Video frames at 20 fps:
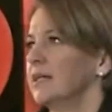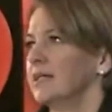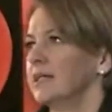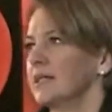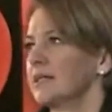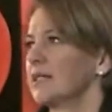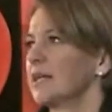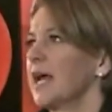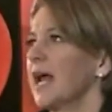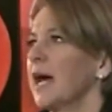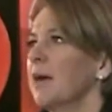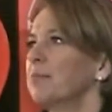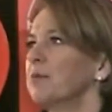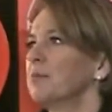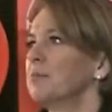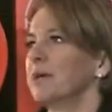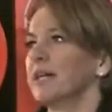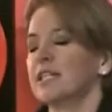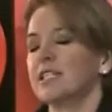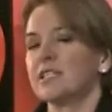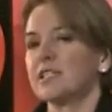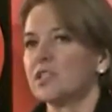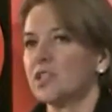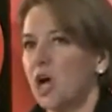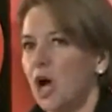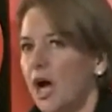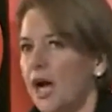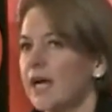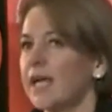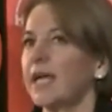It doesn't happen by
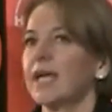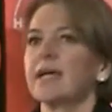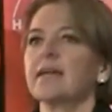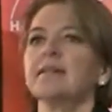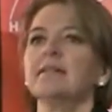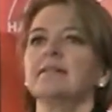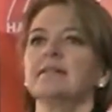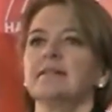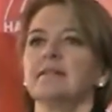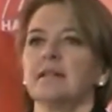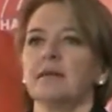just talking